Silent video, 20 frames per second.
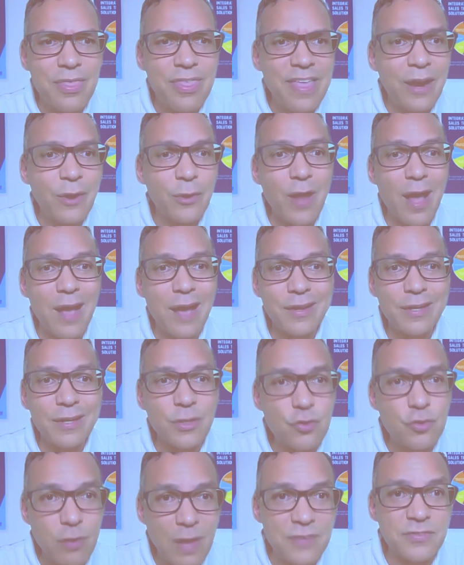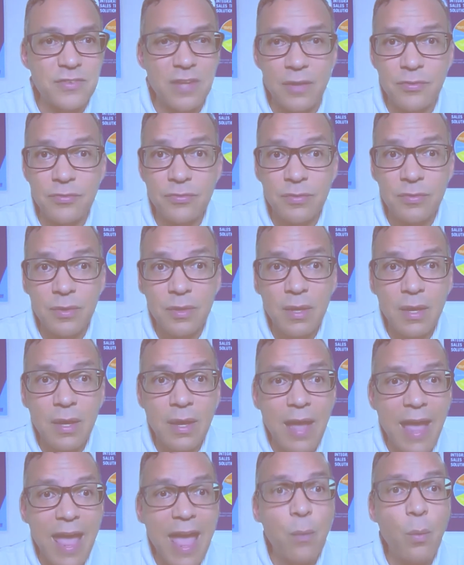they're not going to trust us.
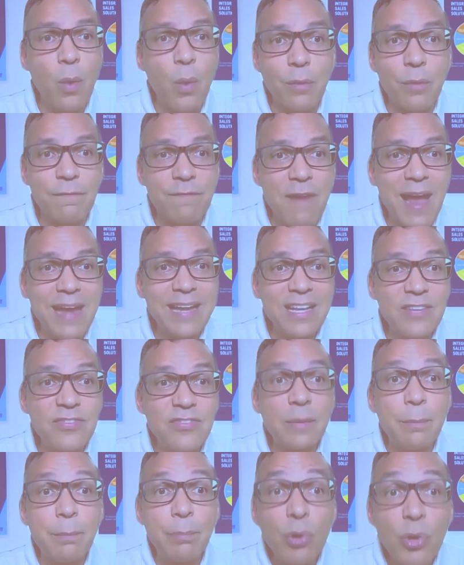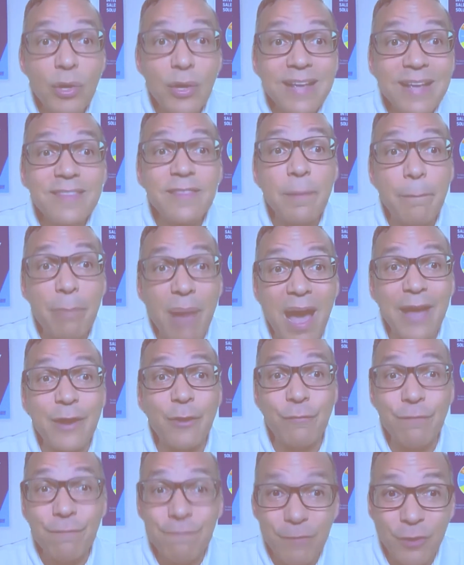And what we're finding is that putting the
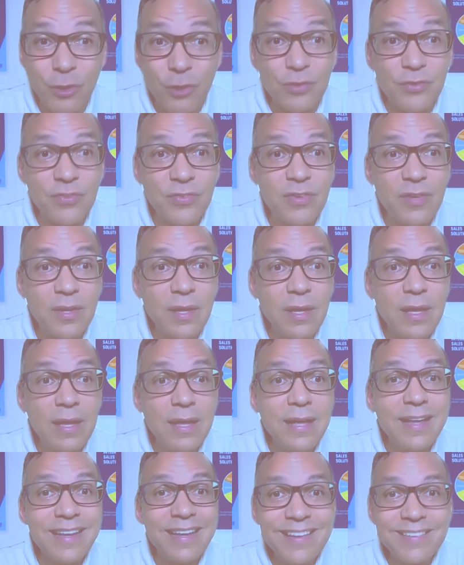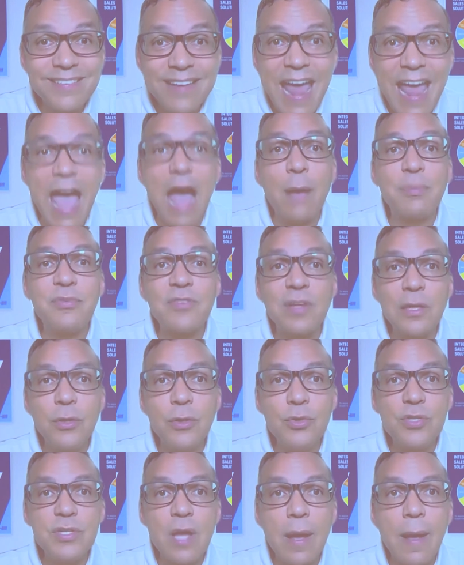buyer first is an
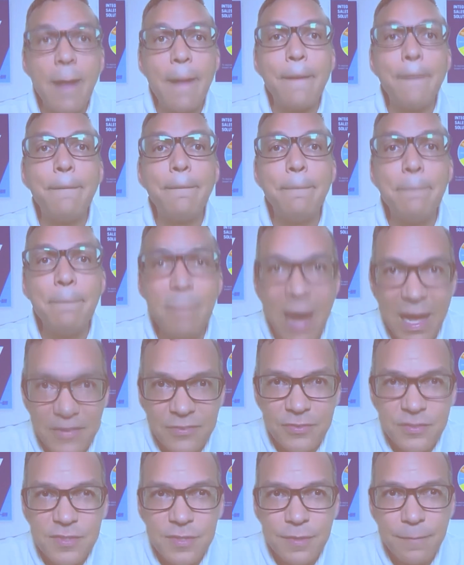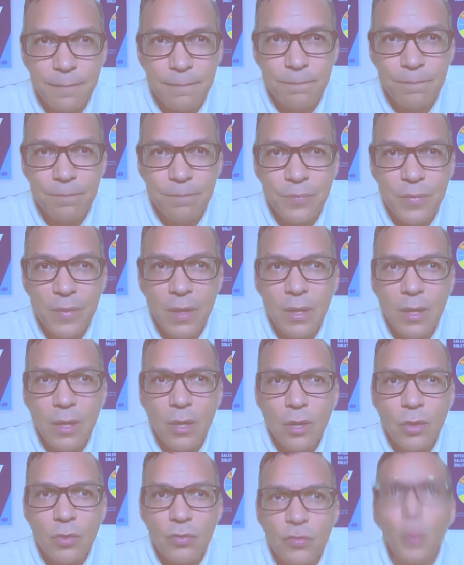absolute must.
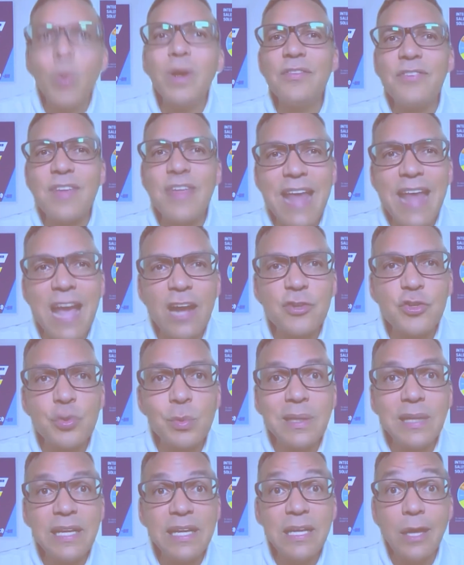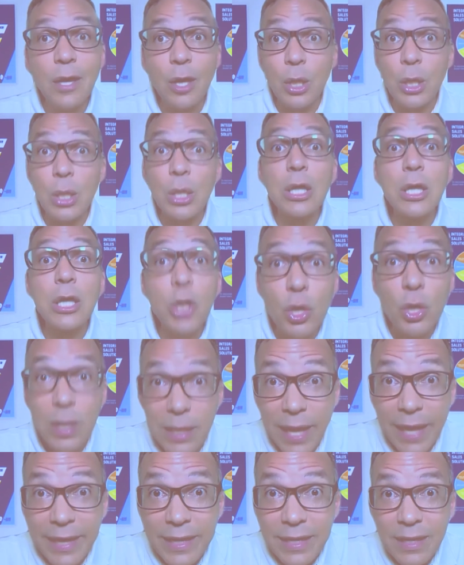So what does that actually look
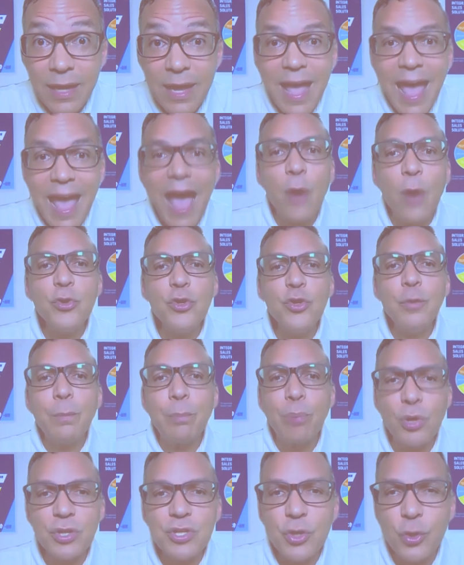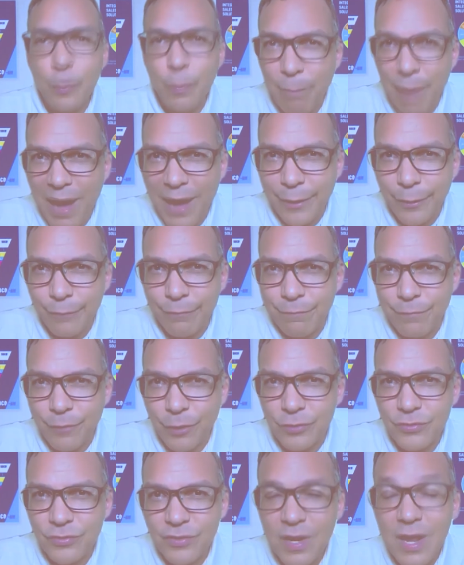like? How do you put your buyer
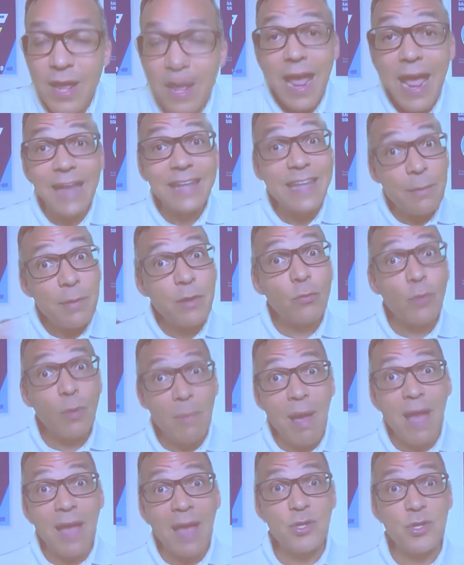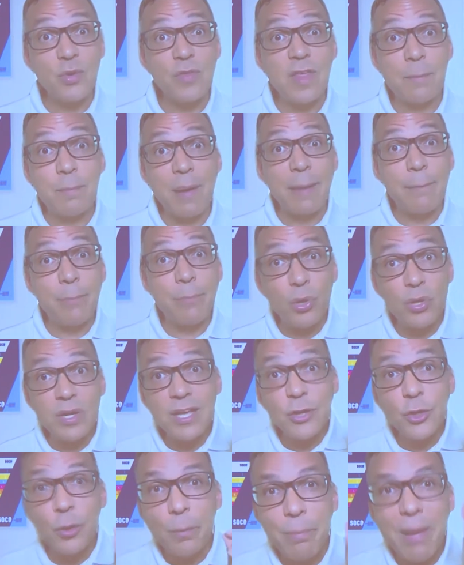first? And let me remind you that by putting
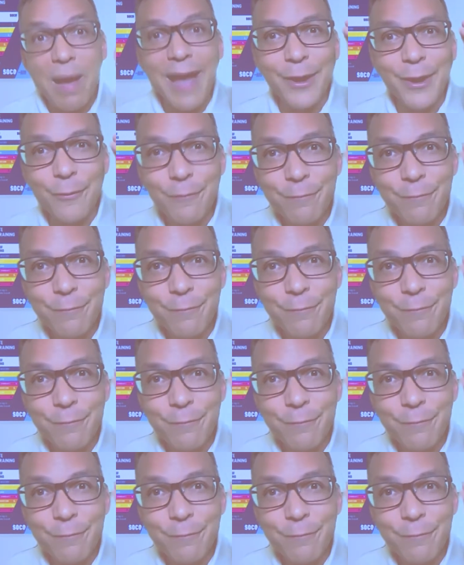your buyer